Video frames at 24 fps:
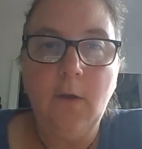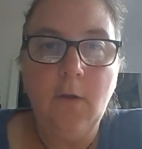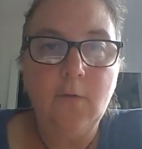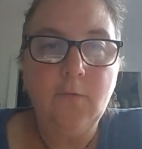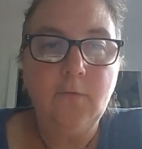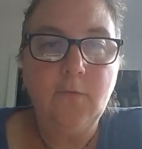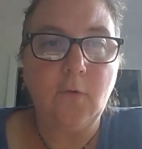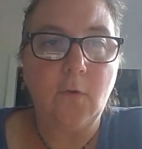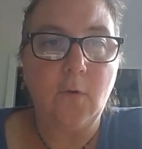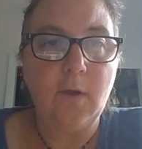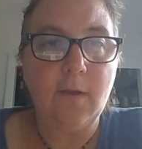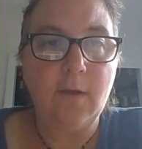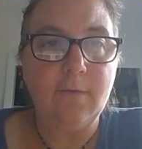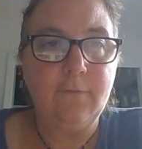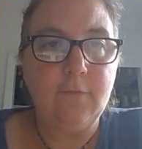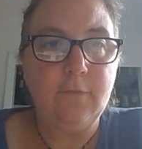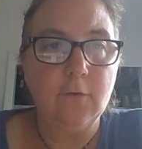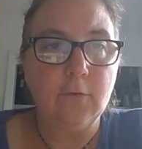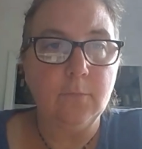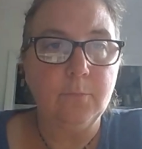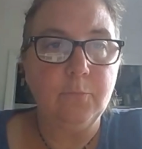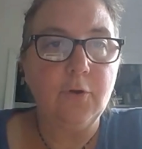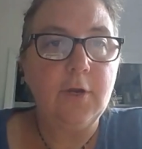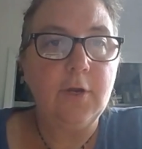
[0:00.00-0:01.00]
So if
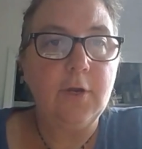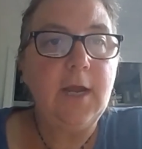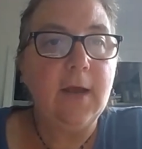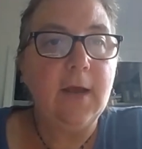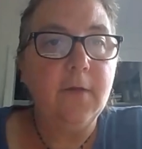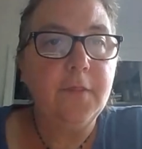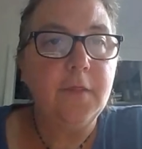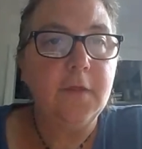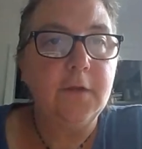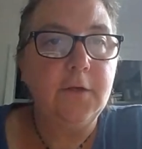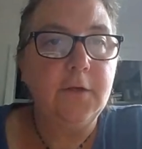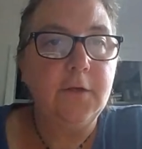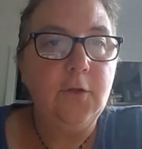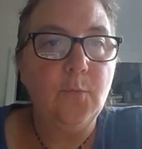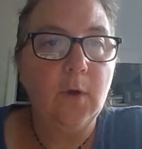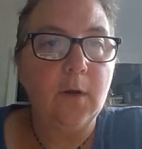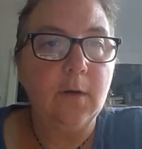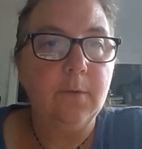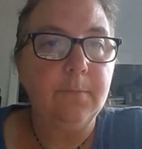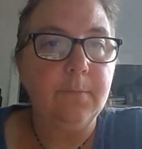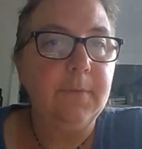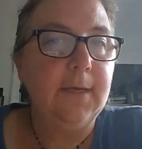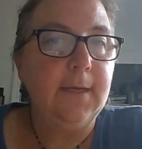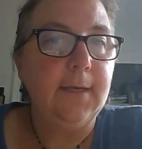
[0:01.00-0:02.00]
you're pre-health and you want
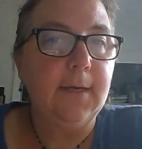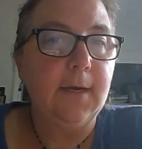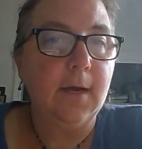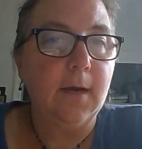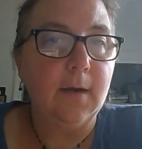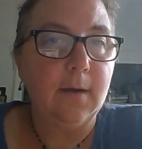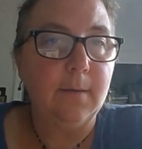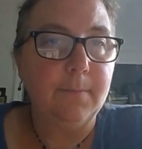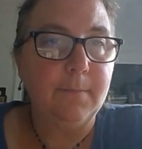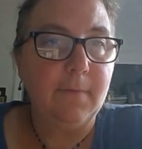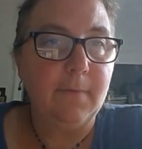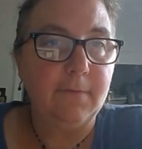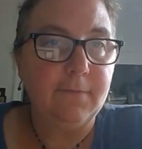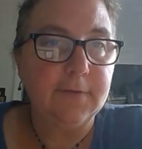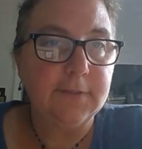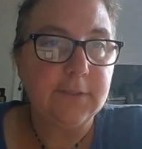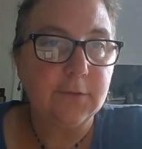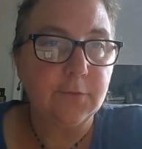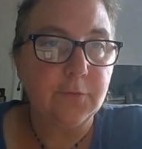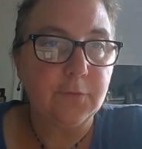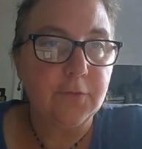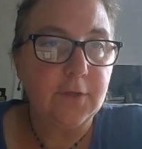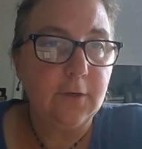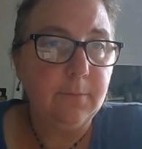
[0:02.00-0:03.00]
to become a
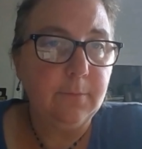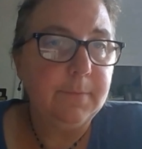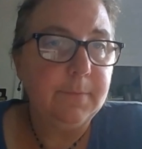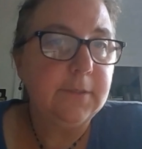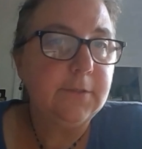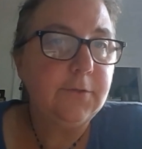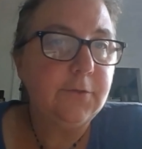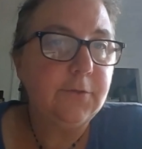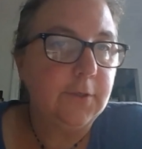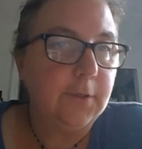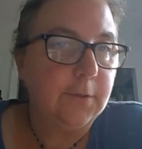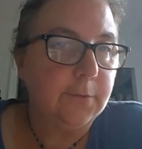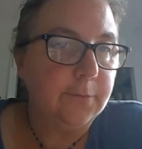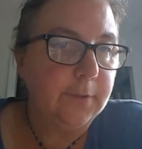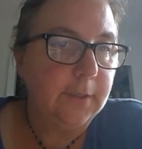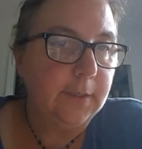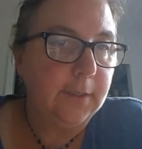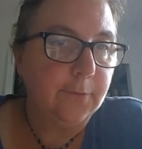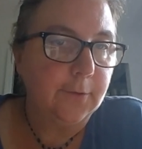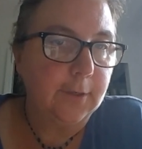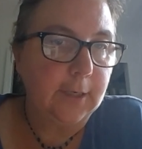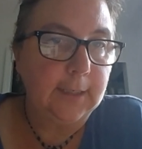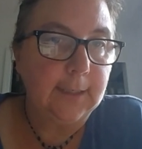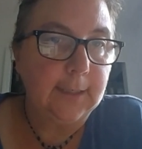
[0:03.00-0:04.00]
physical therapist, you don't need
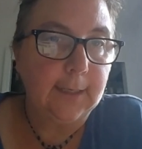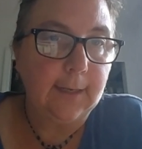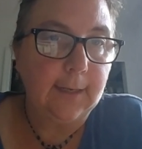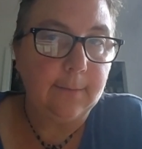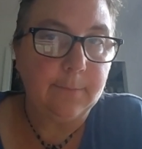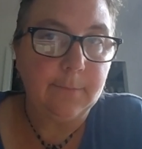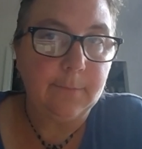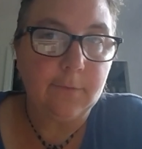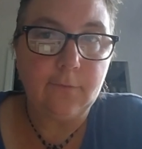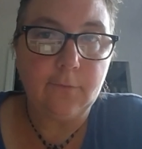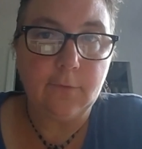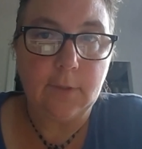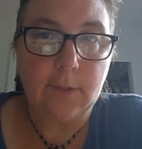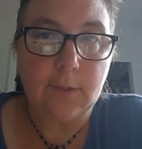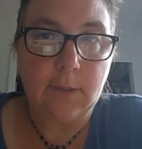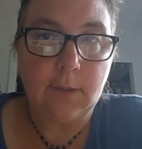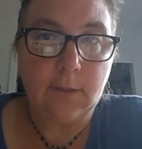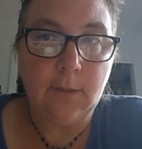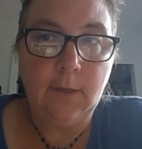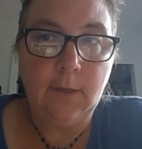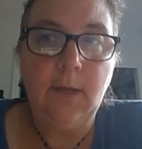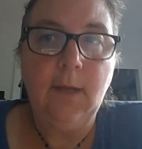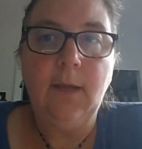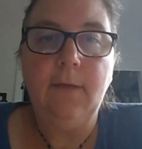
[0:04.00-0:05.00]
organic chemistry.
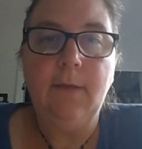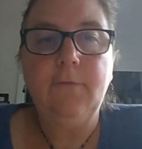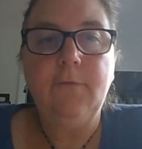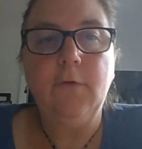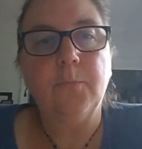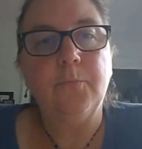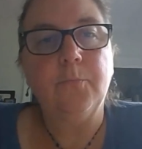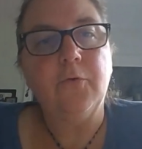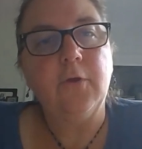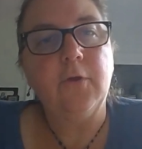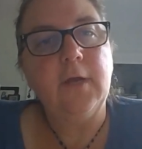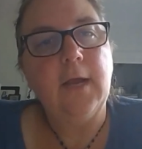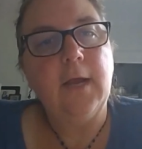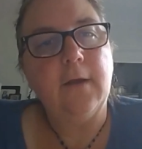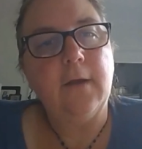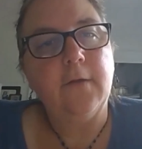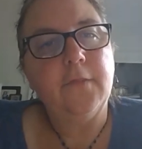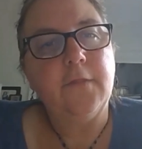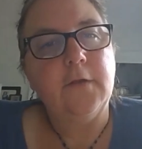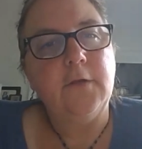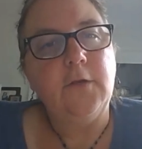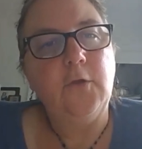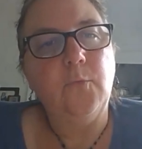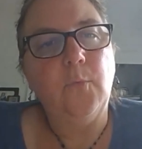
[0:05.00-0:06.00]
If you're
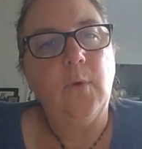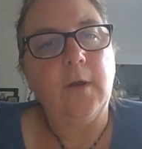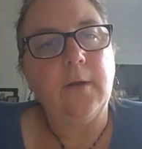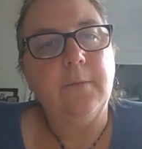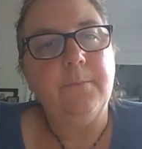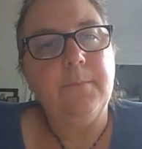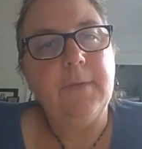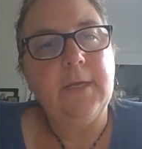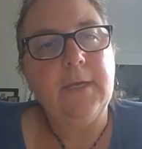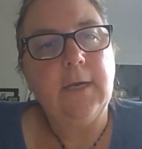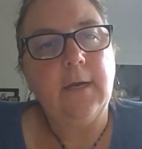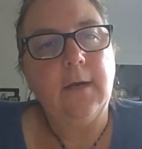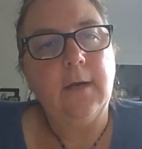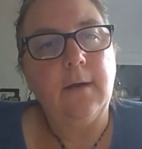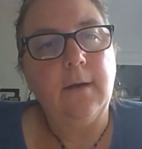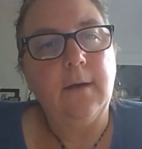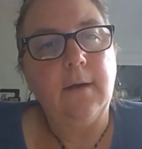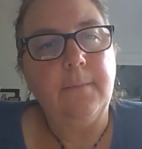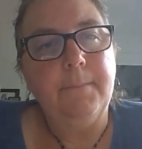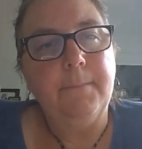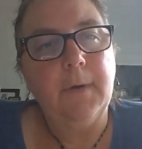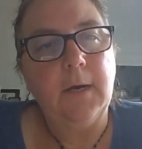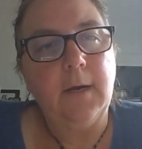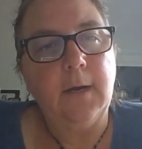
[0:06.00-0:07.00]
pre-health and you want to
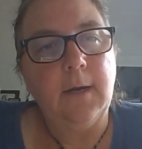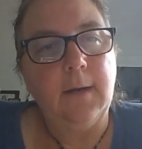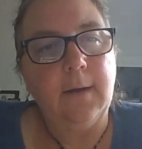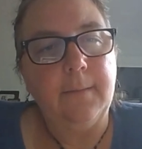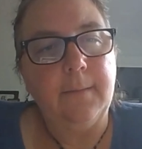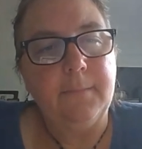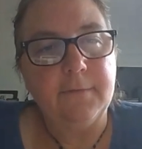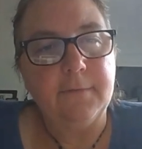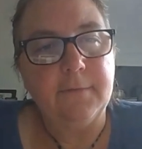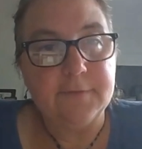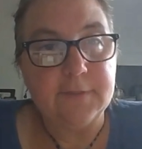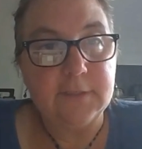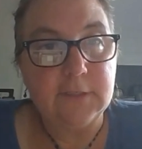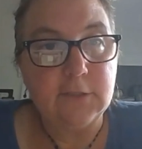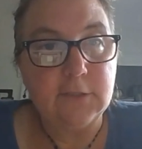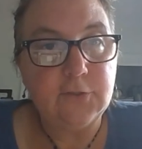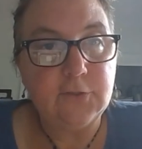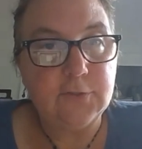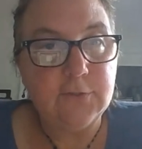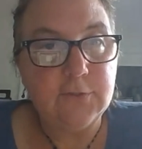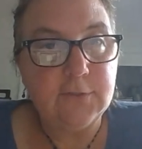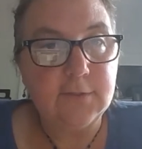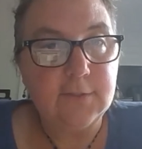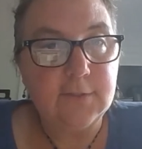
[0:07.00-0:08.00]
become a
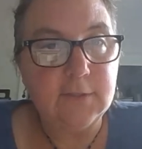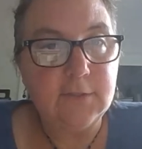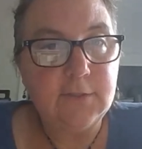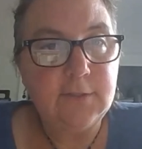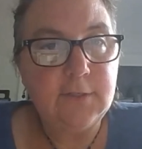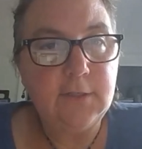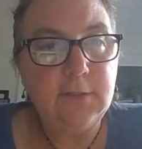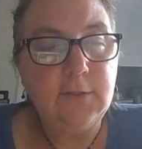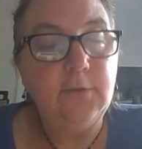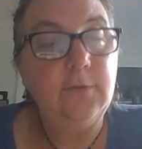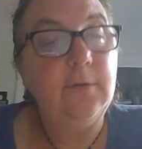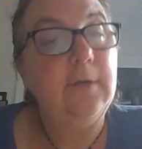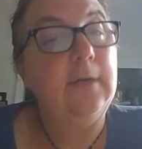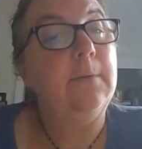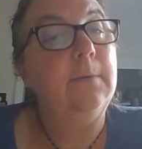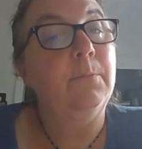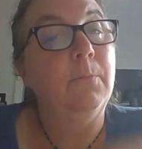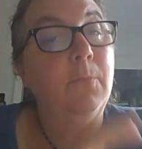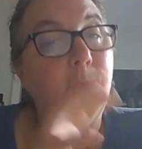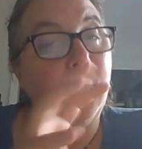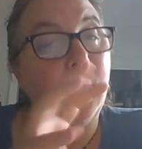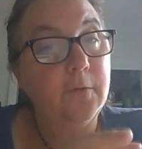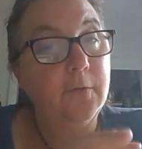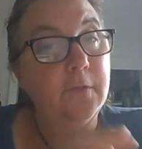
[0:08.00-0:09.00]
physician's assistant, you need
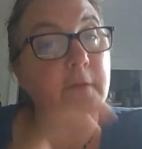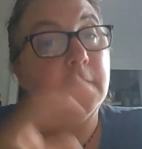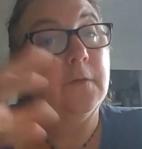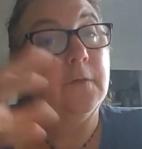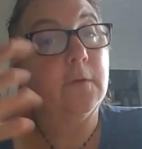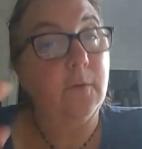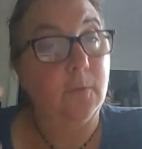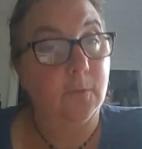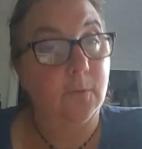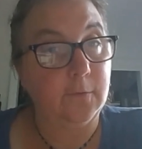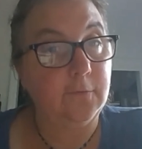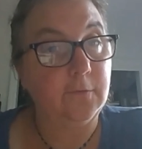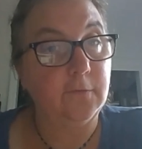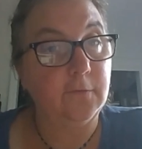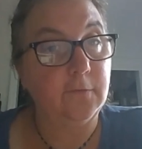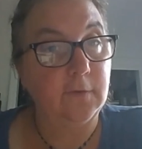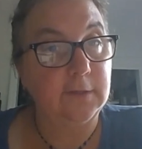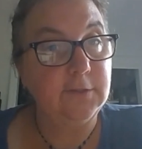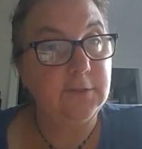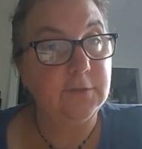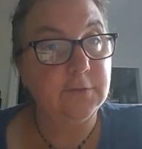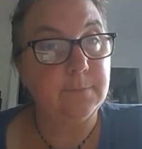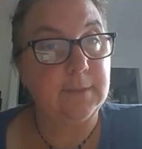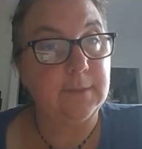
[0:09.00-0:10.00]
more than the courses I just